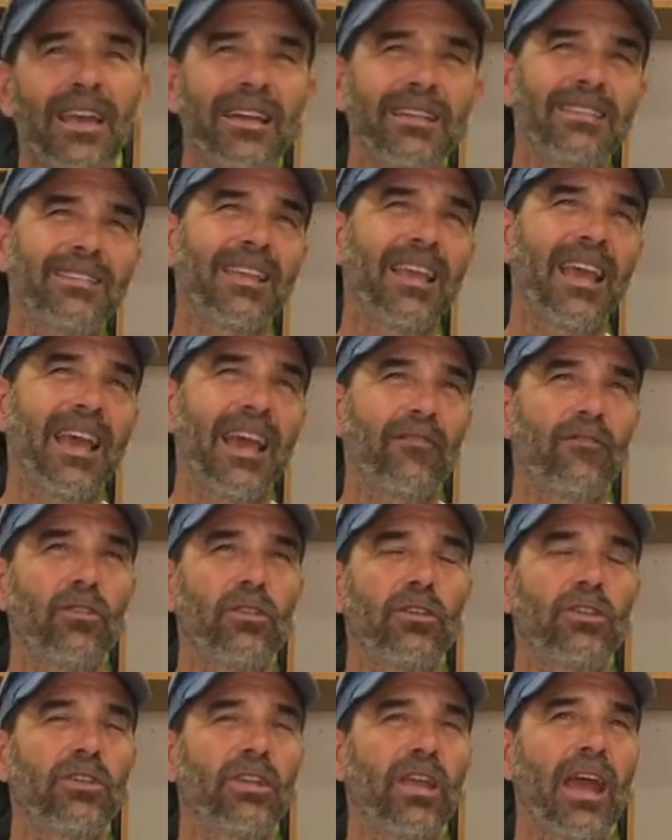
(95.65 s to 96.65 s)
I'd say
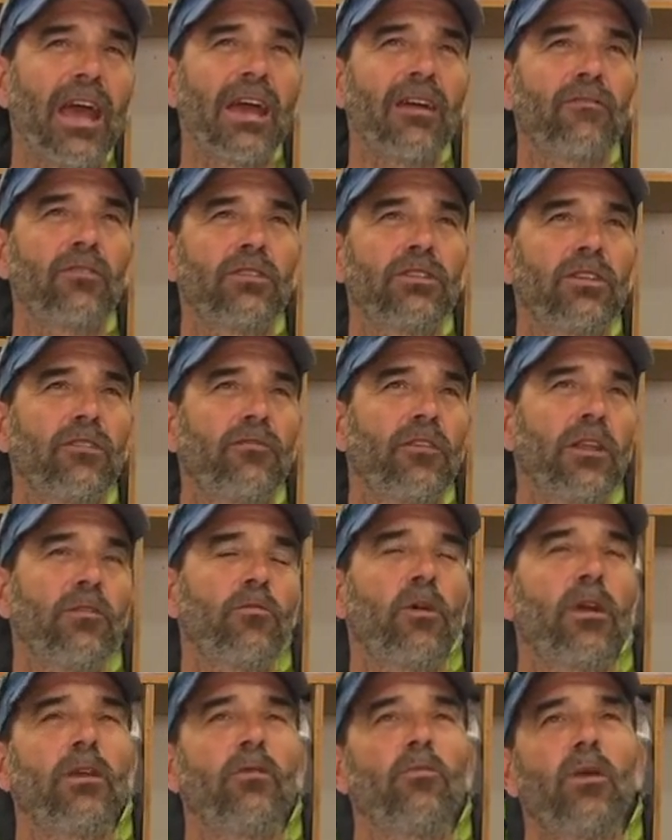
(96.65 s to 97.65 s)
average. Average, if
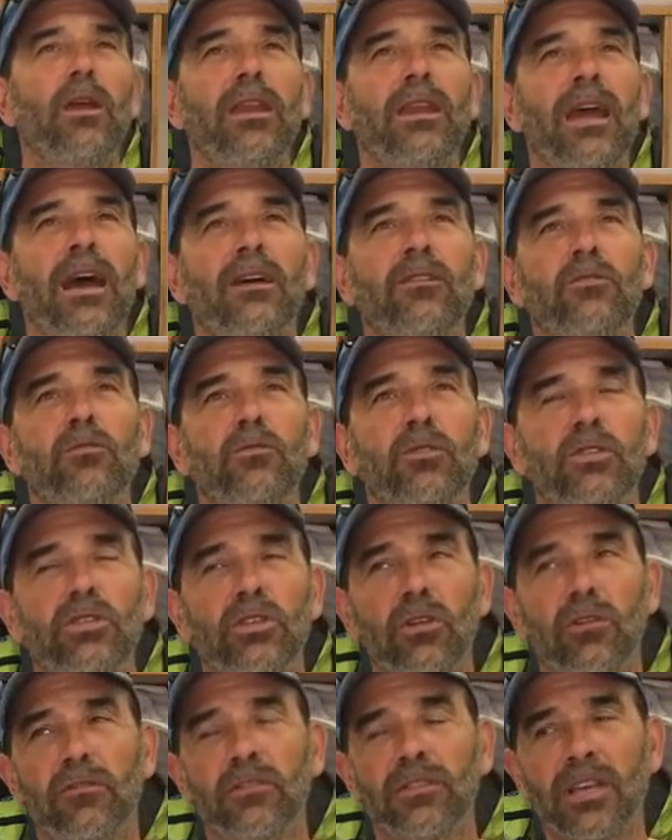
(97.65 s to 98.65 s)
anybody went down to a
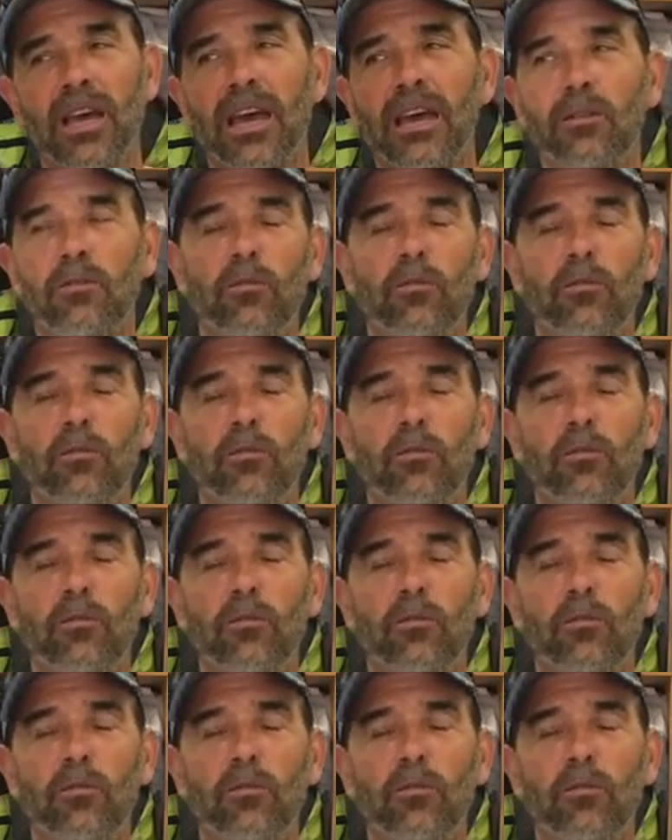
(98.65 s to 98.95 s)
surf side,